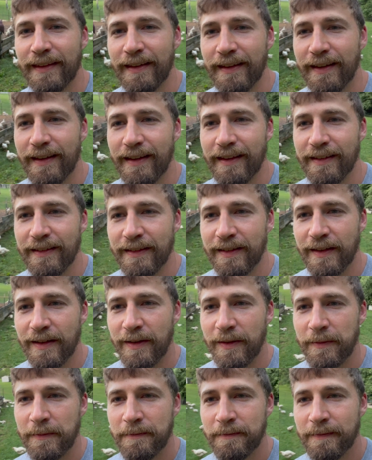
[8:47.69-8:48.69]
and
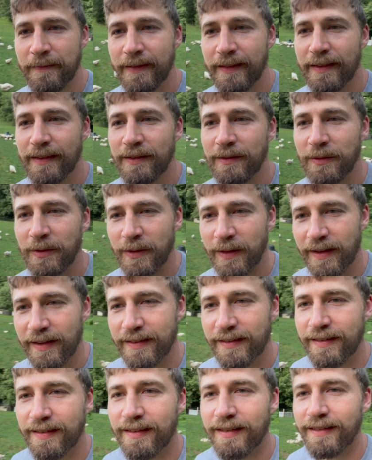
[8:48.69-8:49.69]
then
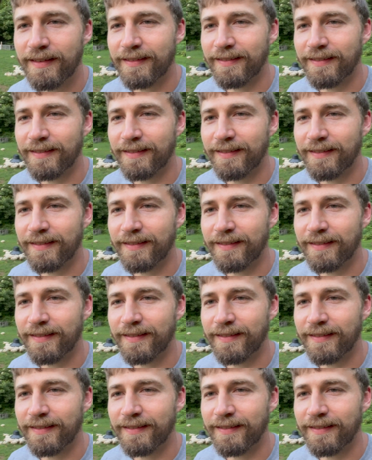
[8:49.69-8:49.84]
realize,